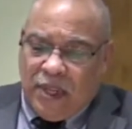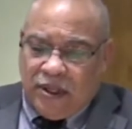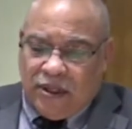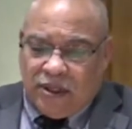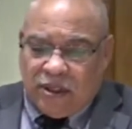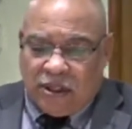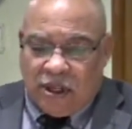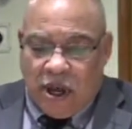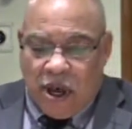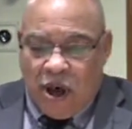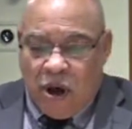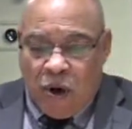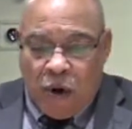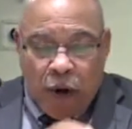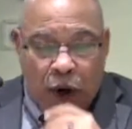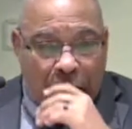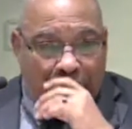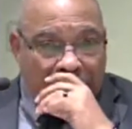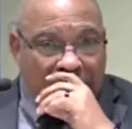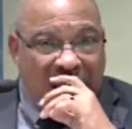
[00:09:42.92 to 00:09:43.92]

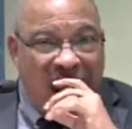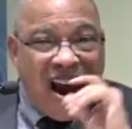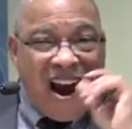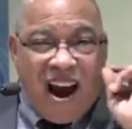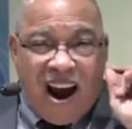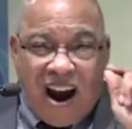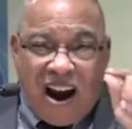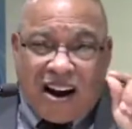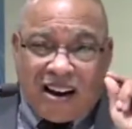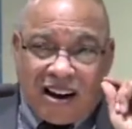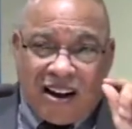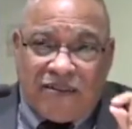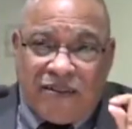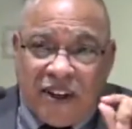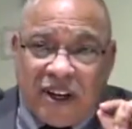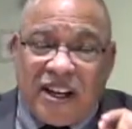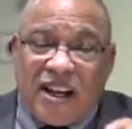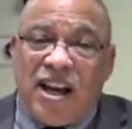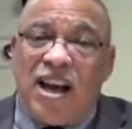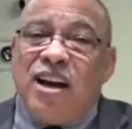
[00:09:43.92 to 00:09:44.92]
So the Ark of the
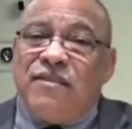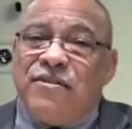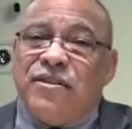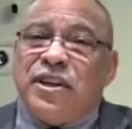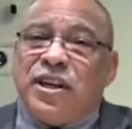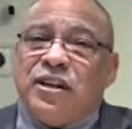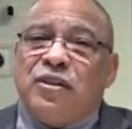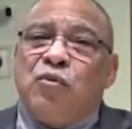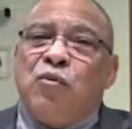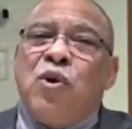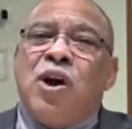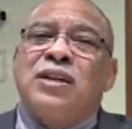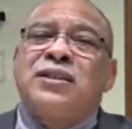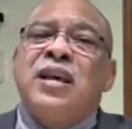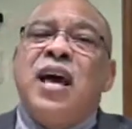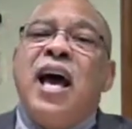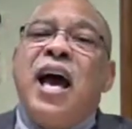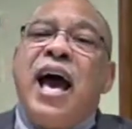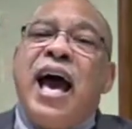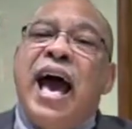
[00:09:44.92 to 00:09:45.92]
Covenant was
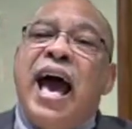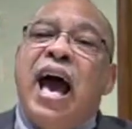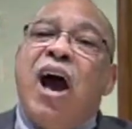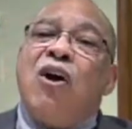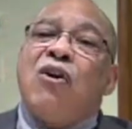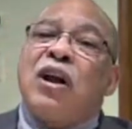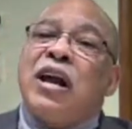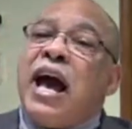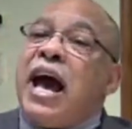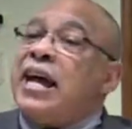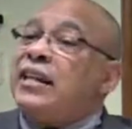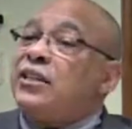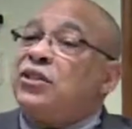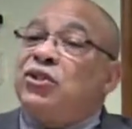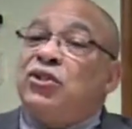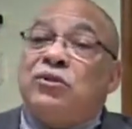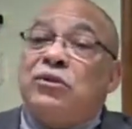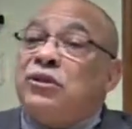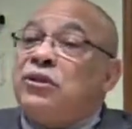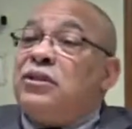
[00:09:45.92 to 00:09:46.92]
how God
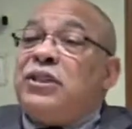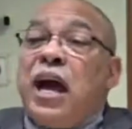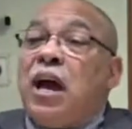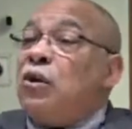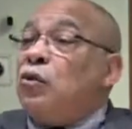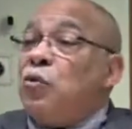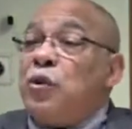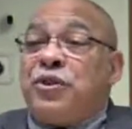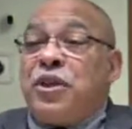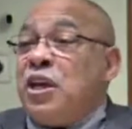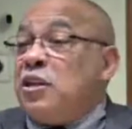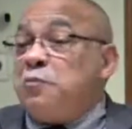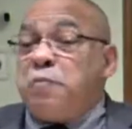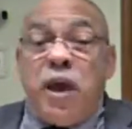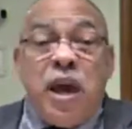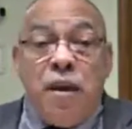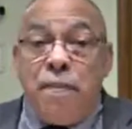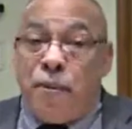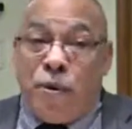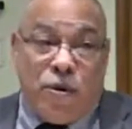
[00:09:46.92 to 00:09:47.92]
dealt with his
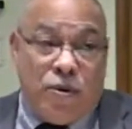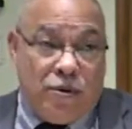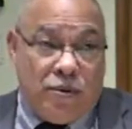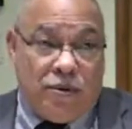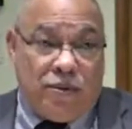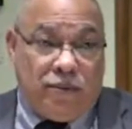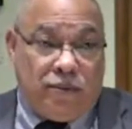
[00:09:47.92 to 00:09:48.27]
people.